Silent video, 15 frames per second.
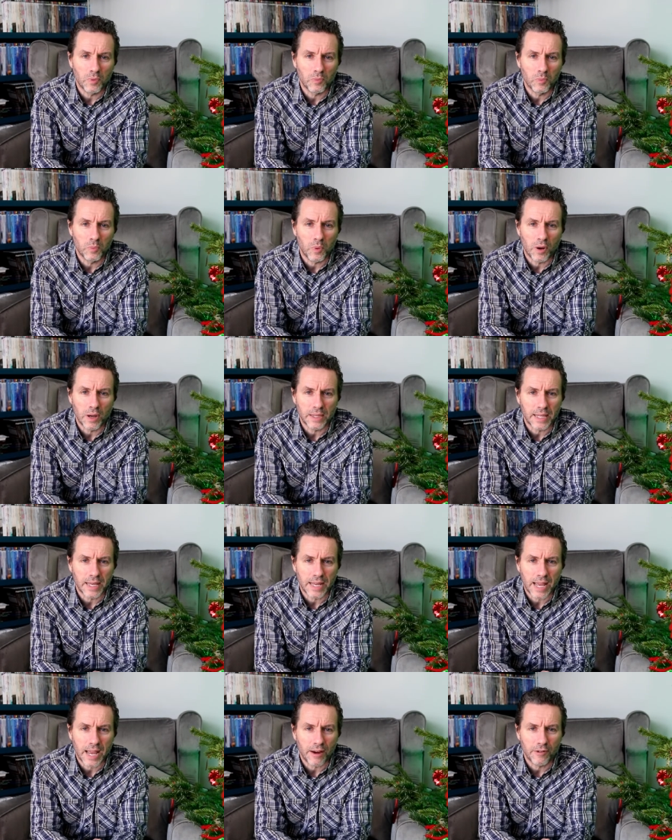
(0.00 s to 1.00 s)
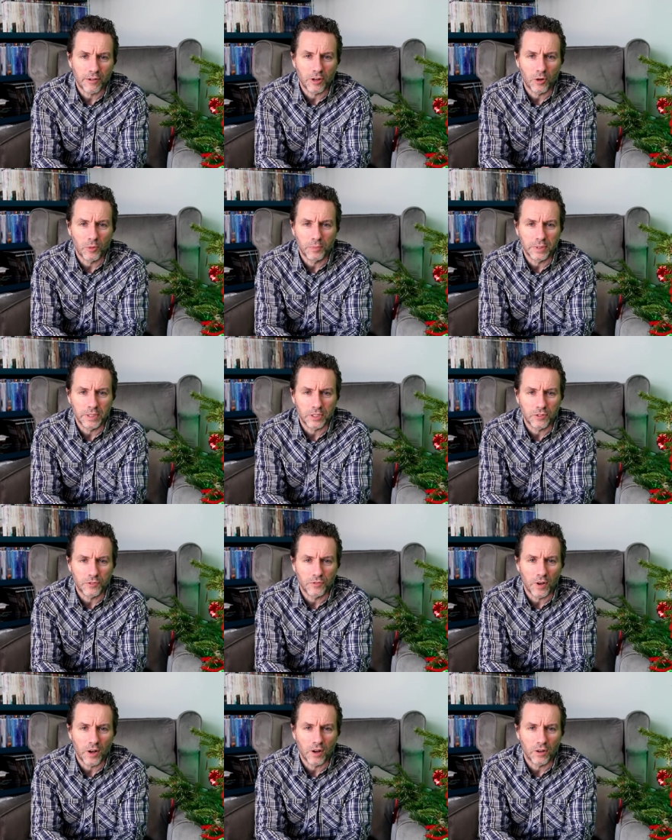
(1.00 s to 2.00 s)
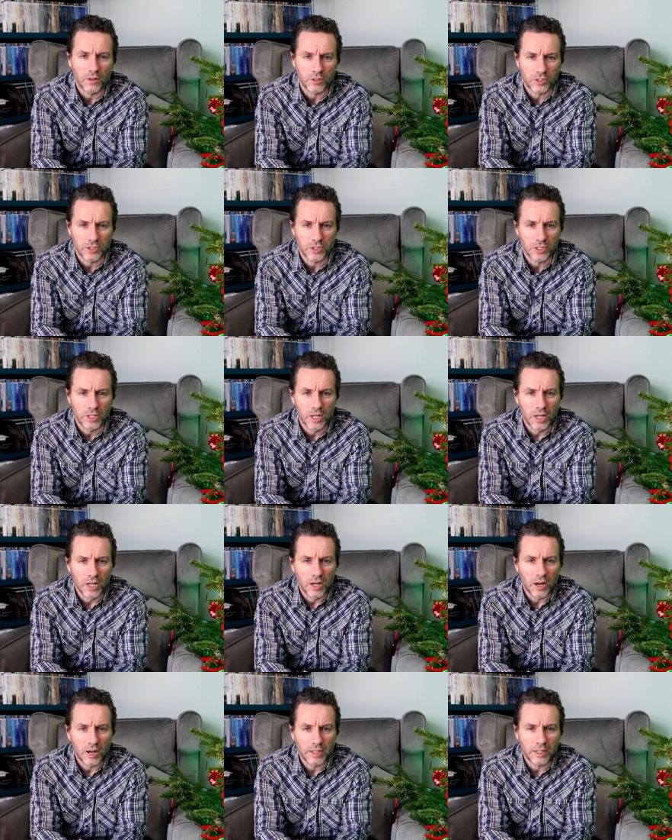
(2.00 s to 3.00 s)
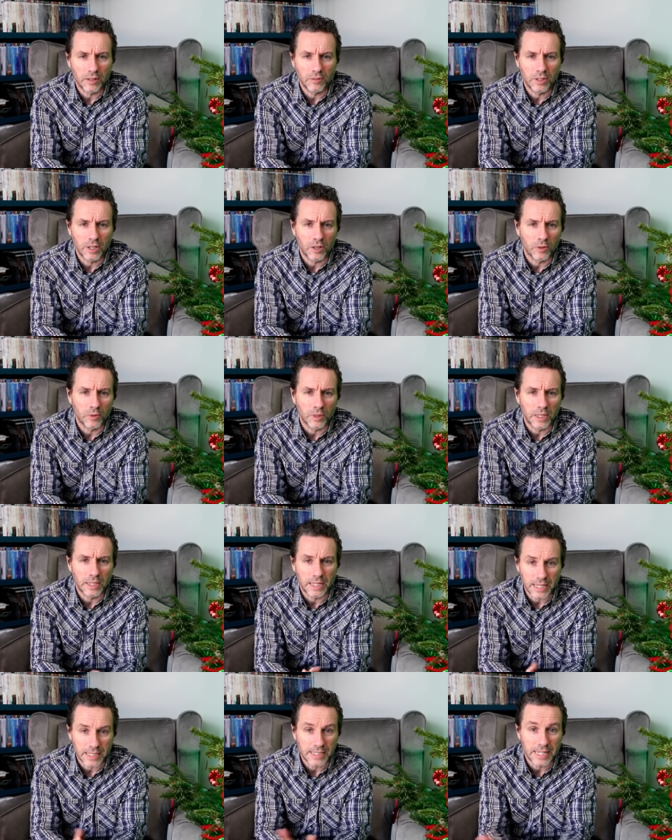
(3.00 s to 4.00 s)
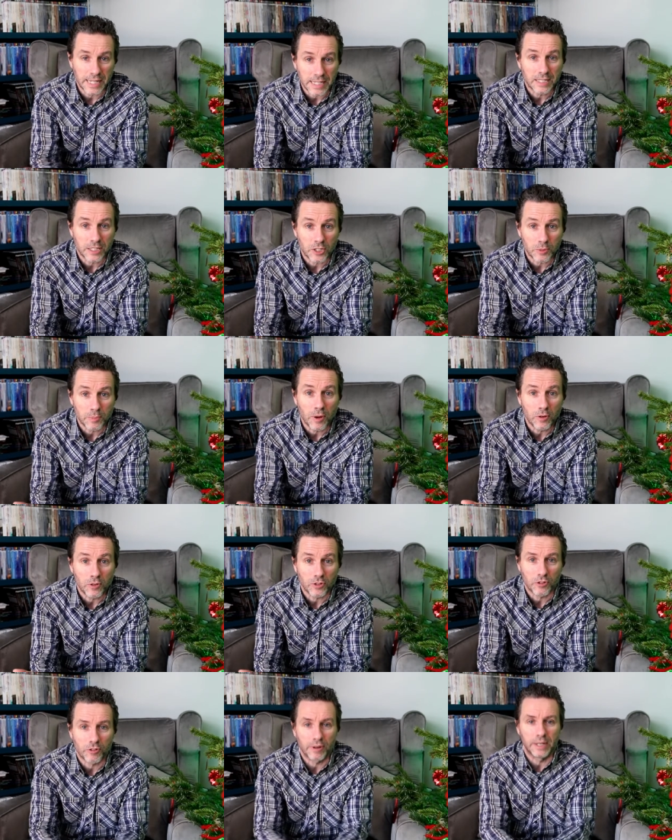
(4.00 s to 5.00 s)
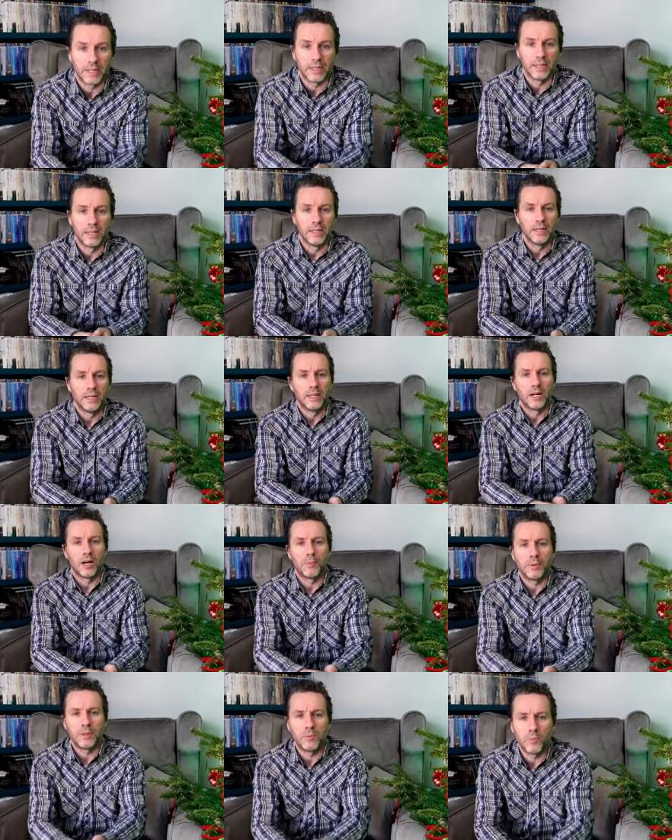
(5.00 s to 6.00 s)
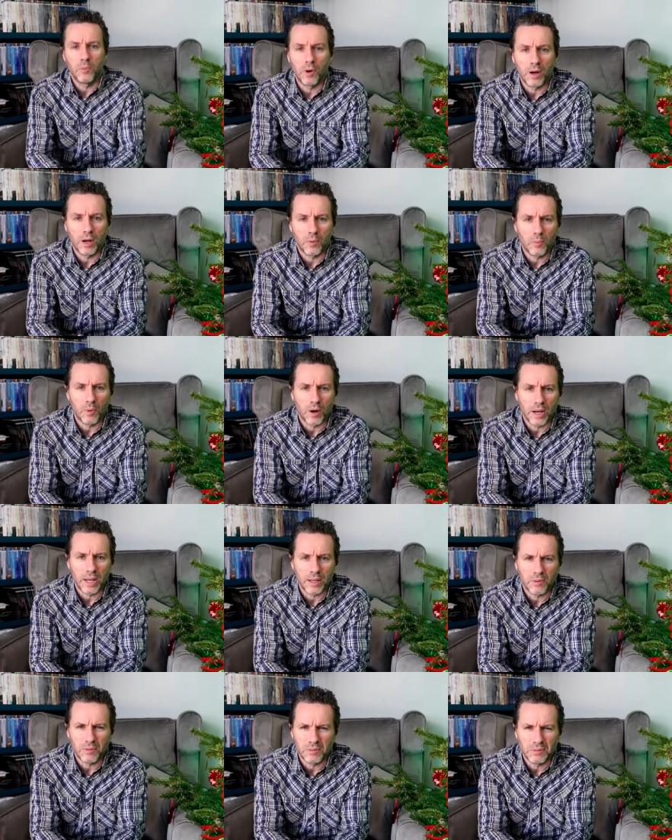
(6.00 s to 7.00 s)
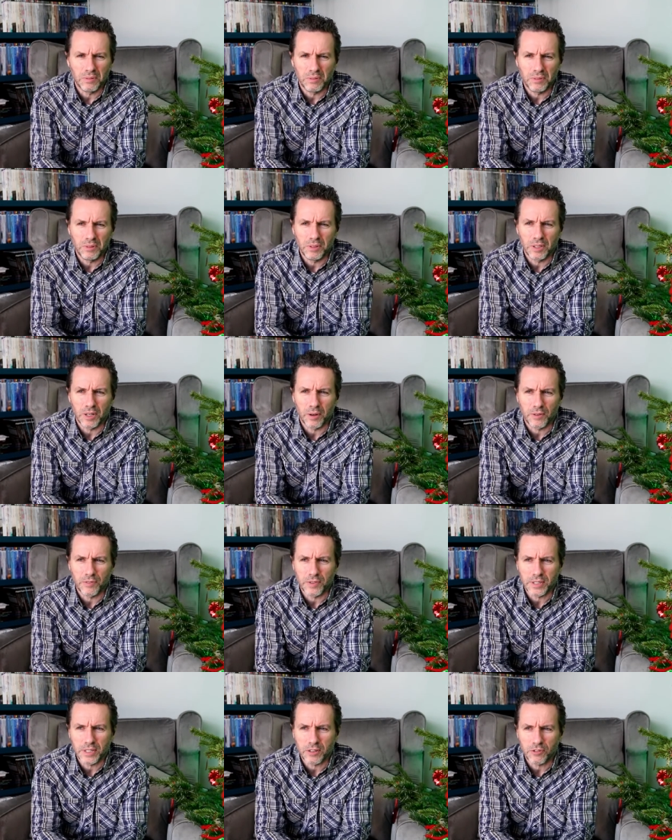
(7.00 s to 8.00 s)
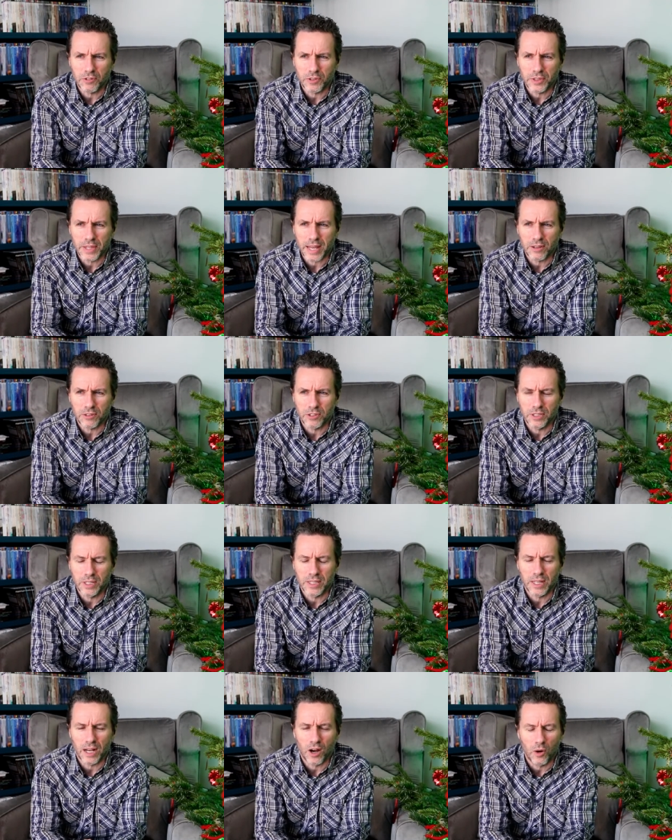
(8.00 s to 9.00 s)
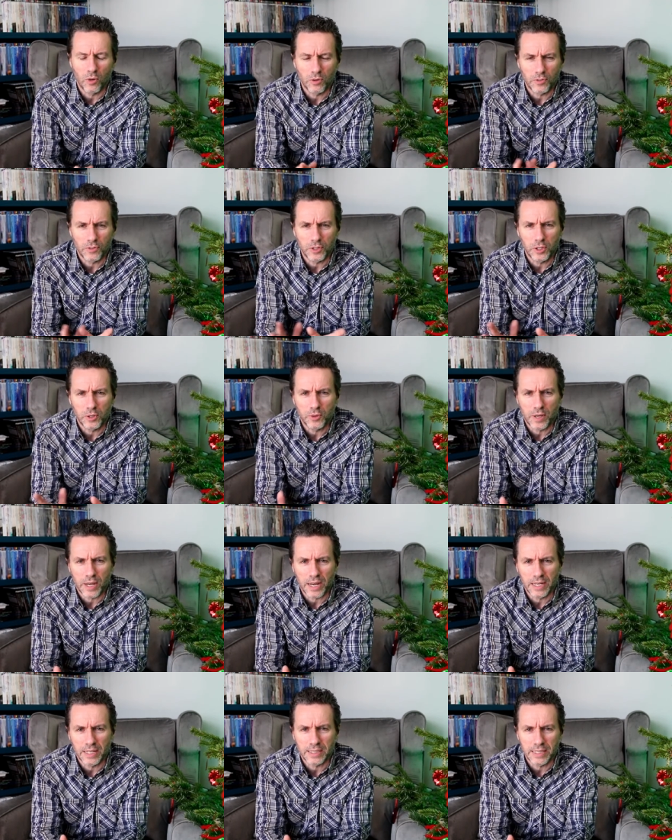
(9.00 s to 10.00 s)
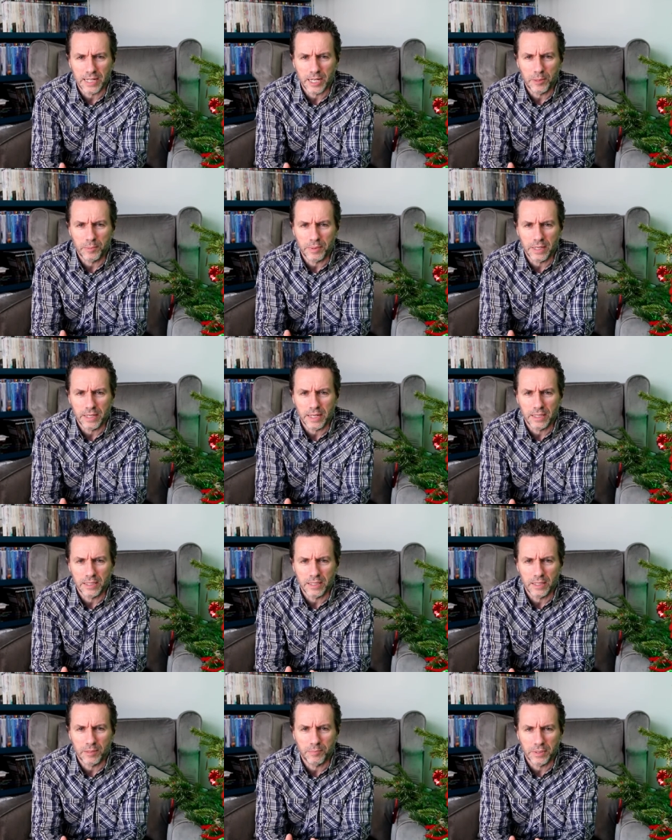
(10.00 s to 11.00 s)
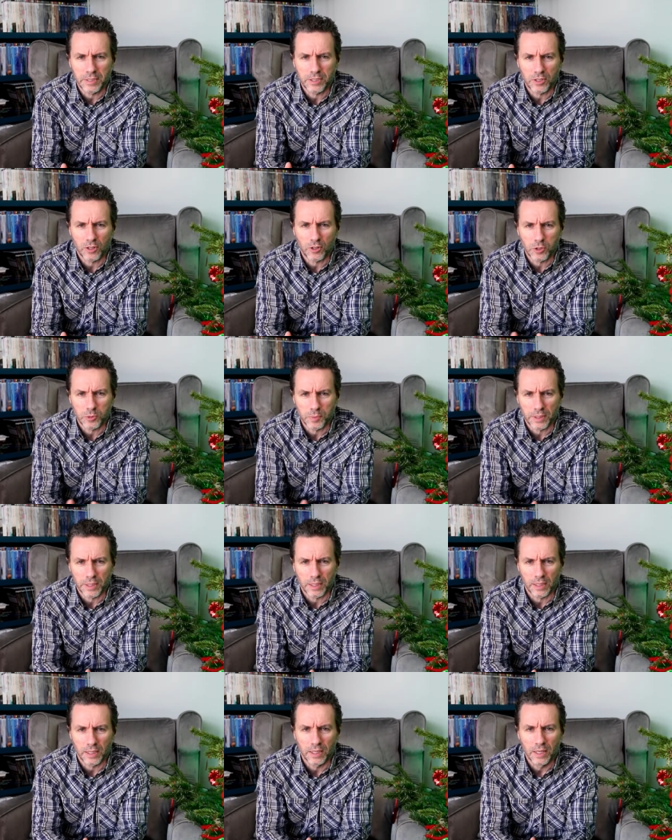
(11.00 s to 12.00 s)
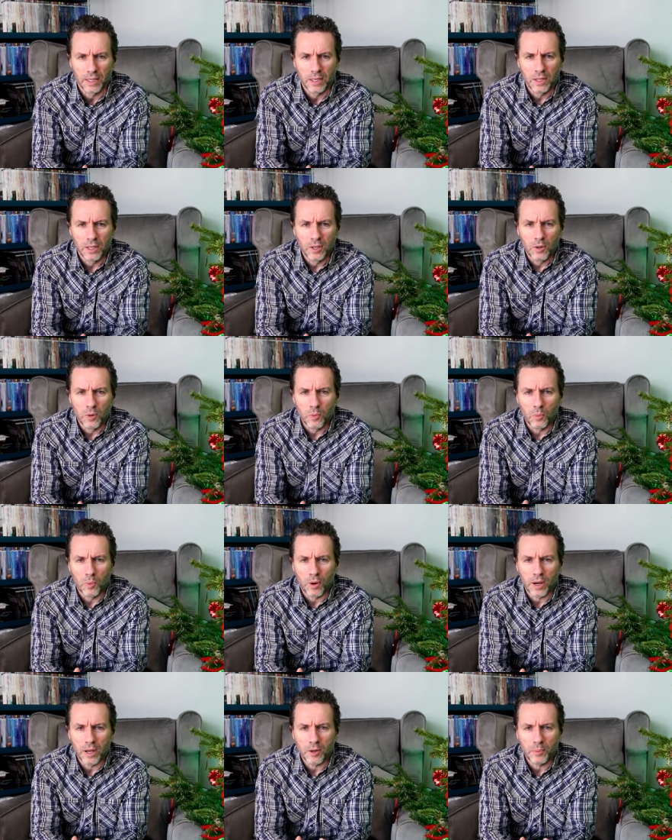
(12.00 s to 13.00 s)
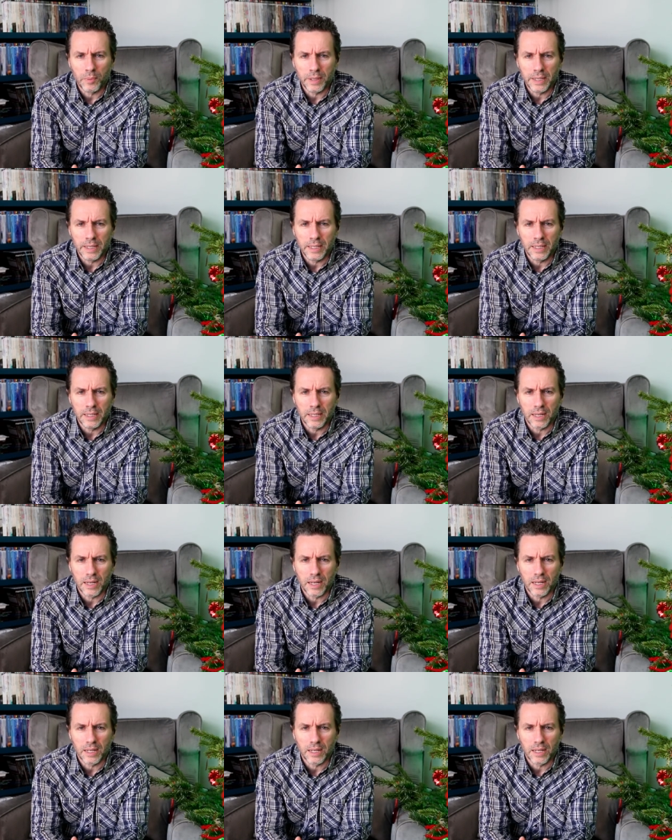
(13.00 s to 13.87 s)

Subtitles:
why they're carrying on with this farce, I don't know, unless it is a smokescreen. I mean, why, you know, if there's under 1,000 in the whole of the UK a day being admitted to hospital, why are we